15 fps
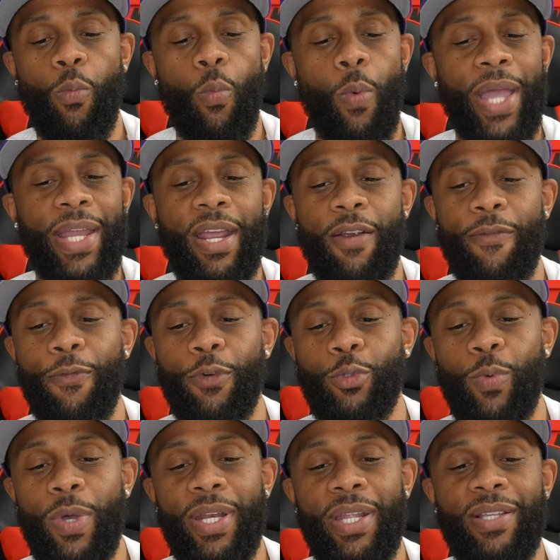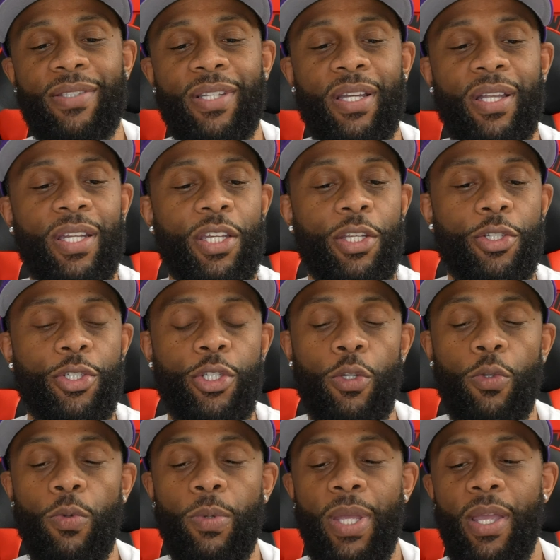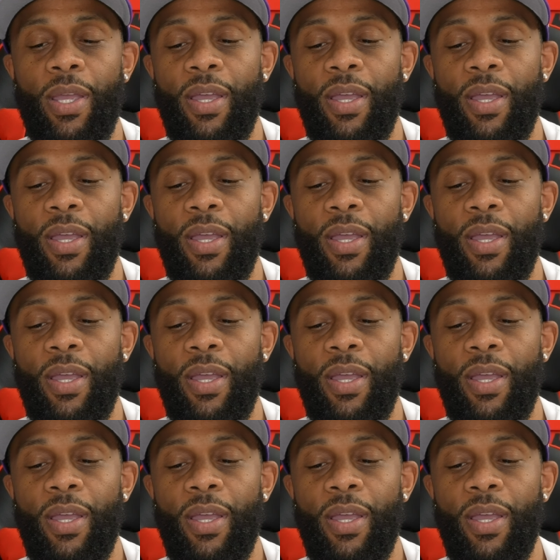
white Air Force One is a clean shoe